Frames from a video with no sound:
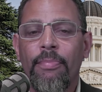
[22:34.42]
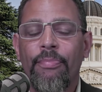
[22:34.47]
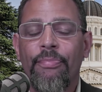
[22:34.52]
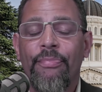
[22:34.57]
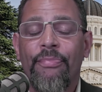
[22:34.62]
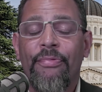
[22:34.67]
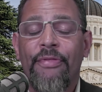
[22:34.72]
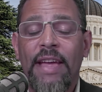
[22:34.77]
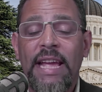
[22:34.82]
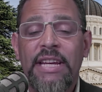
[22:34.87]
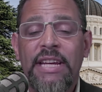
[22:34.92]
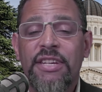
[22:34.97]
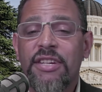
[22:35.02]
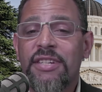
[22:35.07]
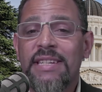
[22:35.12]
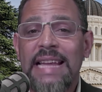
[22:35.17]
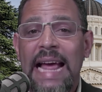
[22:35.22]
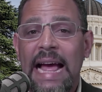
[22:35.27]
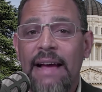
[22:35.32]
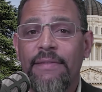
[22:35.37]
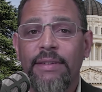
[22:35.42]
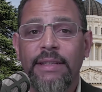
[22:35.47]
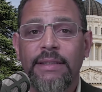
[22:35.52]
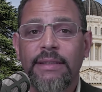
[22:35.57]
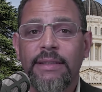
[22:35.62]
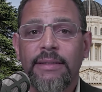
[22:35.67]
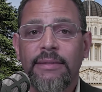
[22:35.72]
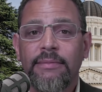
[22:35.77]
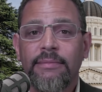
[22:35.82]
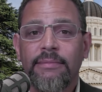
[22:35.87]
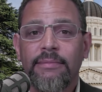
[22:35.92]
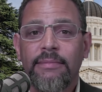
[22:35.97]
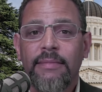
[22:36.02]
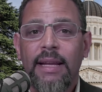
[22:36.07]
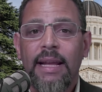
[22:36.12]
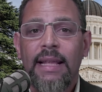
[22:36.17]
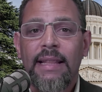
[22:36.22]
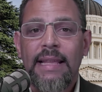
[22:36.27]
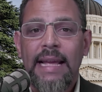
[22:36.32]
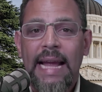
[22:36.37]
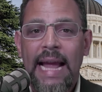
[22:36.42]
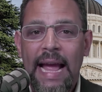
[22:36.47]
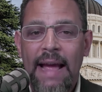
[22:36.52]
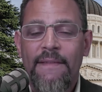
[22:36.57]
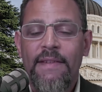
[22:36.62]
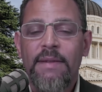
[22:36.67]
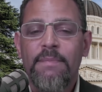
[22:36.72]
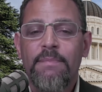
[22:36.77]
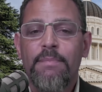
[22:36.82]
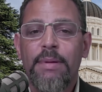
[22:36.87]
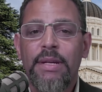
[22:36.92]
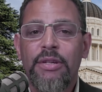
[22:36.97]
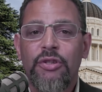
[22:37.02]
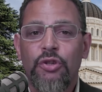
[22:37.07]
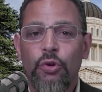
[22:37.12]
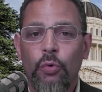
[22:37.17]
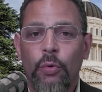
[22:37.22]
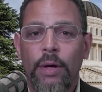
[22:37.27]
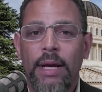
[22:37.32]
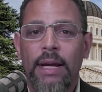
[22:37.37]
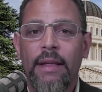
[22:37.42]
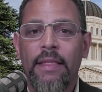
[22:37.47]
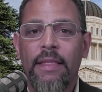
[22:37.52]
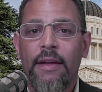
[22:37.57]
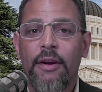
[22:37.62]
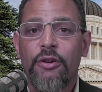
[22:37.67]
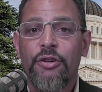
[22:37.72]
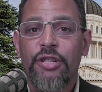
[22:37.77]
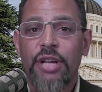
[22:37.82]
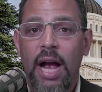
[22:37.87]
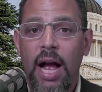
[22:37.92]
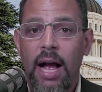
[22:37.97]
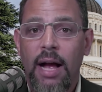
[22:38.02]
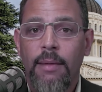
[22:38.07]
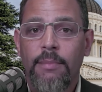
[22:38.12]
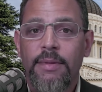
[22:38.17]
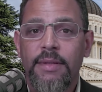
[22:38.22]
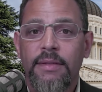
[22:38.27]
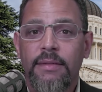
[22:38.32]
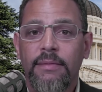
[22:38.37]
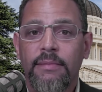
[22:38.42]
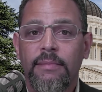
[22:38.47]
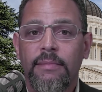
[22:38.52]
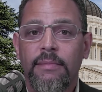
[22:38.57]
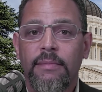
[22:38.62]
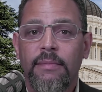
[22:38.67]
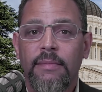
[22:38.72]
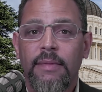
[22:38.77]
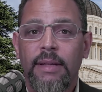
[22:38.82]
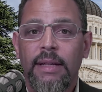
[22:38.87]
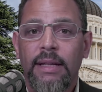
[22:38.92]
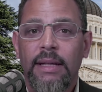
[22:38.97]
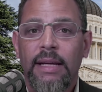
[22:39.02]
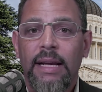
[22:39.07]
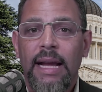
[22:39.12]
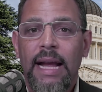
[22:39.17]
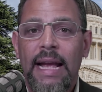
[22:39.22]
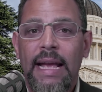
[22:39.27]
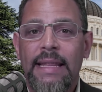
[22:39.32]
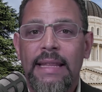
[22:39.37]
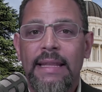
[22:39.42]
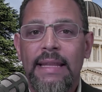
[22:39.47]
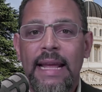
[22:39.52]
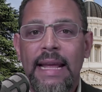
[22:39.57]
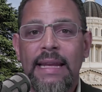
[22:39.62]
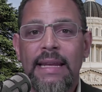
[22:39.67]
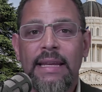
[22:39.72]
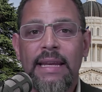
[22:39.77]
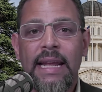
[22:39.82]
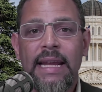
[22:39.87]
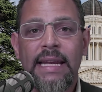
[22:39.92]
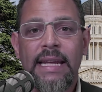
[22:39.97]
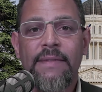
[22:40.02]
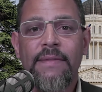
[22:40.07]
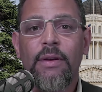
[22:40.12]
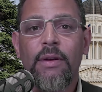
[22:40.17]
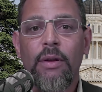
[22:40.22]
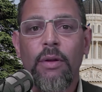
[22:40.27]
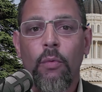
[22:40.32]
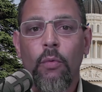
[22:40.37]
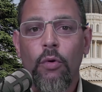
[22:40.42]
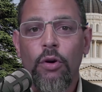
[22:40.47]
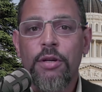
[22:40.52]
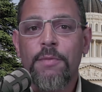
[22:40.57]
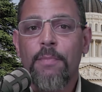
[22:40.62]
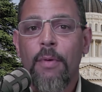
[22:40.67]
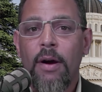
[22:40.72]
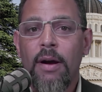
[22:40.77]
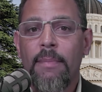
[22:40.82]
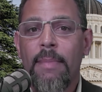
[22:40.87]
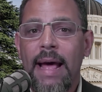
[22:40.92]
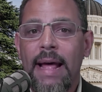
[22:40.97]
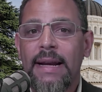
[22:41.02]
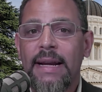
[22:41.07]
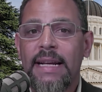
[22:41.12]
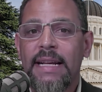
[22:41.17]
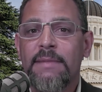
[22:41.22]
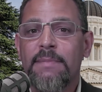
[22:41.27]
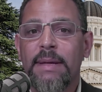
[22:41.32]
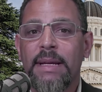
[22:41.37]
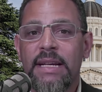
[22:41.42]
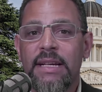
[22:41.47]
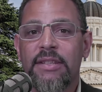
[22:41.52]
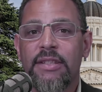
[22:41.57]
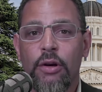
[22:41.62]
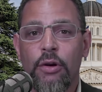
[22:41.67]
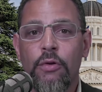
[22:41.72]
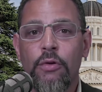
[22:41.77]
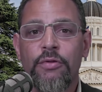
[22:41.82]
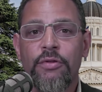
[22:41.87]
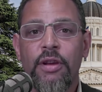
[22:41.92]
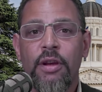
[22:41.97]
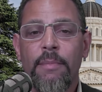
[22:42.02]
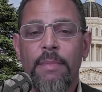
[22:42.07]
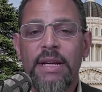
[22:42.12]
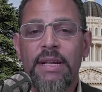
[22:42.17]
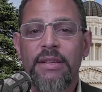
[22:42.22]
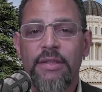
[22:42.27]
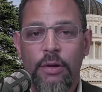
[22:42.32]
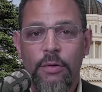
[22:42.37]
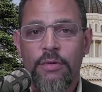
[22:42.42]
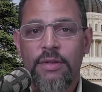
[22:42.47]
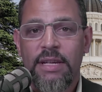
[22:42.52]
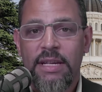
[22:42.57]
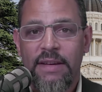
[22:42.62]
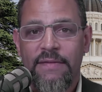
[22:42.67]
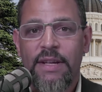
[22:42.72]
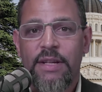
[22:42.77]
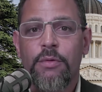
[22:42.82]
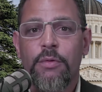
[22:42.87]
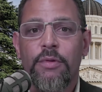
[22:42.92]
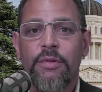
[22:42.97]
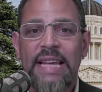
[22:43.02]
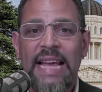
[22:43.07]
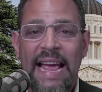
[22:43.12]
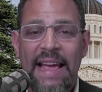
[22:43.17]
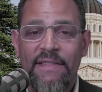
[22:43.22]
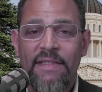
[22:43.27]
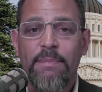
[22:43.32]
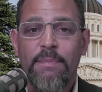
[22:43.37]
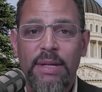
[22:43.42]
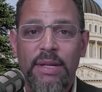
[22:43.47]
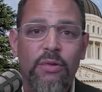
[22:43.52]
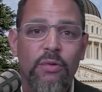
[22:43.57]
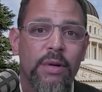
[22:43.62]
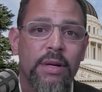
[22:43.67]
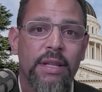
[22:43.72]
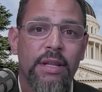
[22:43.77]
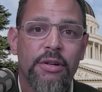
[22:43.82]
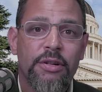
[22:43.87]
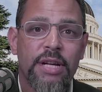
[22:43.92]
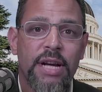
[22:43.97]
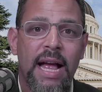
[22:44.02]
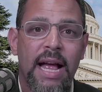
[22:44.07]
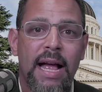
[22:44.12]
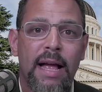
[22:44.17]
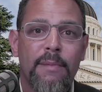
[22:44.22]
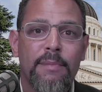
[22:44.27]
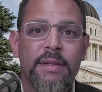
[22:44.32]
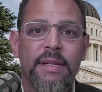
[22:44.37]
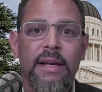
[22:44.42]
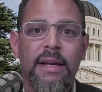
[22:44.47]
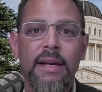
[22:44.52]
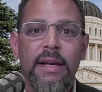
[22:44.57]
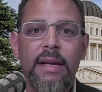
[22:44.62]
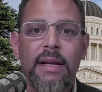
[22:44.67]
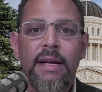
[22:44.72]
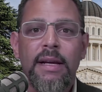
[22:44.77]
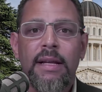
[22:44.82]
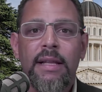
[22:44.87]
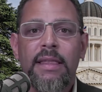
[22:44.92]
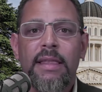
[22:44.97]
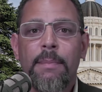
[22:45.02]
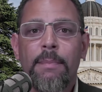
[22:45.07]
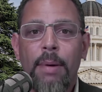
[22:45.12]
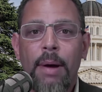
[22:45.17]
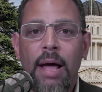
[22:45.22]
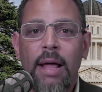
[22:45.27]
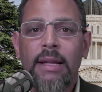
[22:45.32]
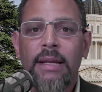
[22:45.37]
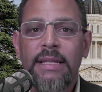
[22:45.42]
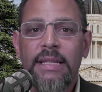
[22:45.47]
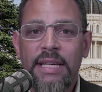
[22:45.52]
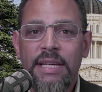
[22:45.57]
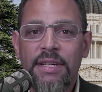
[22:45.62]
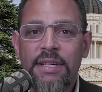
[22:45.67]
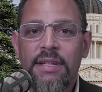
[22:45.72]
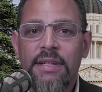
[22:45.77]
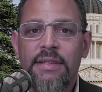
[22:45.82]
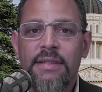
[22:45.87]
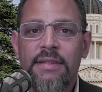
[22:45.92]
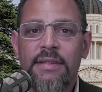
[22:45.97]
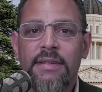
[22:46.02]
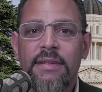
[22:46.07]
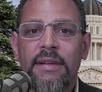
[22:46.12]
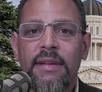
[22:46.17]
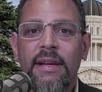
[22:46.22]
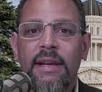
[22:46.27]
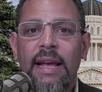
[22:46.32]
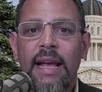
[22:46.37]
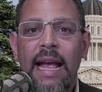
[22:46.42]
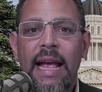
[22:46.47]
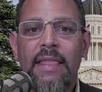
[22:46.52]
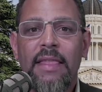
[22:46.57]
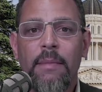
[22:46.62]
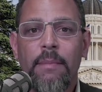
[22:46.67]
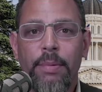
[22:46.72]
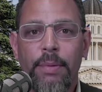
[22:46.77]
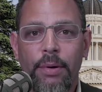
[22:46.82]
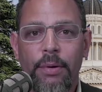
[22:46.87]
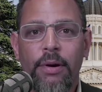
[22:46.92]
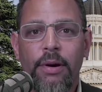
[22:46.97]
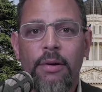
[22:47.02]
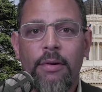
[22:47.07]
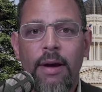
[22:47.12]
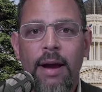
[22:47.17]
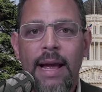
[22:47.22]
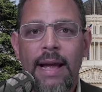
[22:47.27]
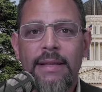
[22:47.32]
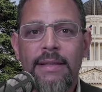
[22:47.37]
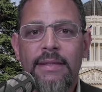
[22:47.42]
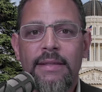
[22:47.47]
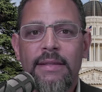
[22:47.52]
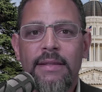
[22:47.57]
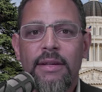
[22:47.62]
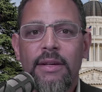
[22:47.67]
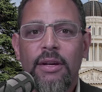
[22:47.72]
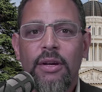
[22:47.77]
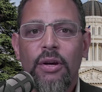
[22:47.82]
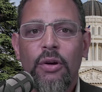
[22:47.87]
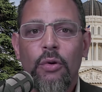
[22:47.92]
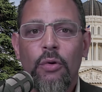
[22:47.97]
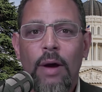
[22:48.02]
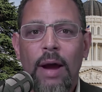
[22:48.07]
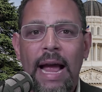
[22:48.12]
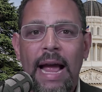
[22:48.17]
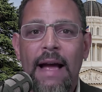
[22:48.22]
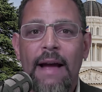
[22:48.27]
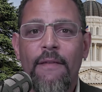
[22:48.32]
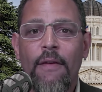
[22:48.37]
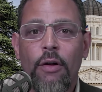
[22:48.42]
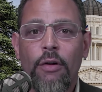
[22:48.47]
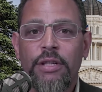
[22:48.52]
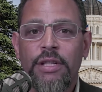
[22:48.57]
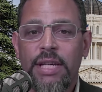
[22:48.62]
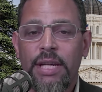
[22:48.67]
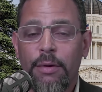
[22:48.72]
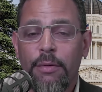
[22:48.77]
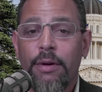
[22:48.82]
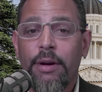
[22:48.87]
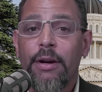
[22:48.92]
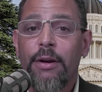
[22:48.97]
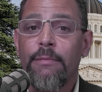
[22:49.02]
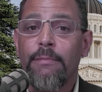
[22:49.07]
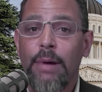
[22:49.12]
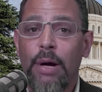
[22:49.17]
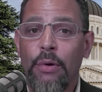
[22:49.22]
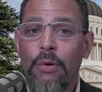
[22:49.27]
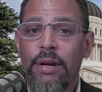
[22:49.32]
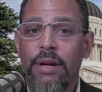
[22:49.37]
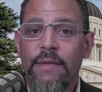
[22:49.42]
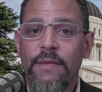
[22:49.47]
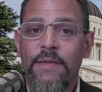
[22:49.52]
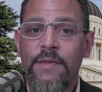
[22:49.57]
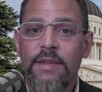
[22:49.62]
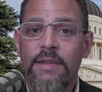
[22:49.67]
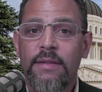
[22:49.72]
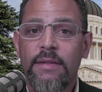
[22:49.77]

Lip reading: they just haven't. They haven't been doing their jobs. And even the worst part about it is because those individuals haven't been doing their jobs, the politicians and the bureaucrats who have ulterior motives,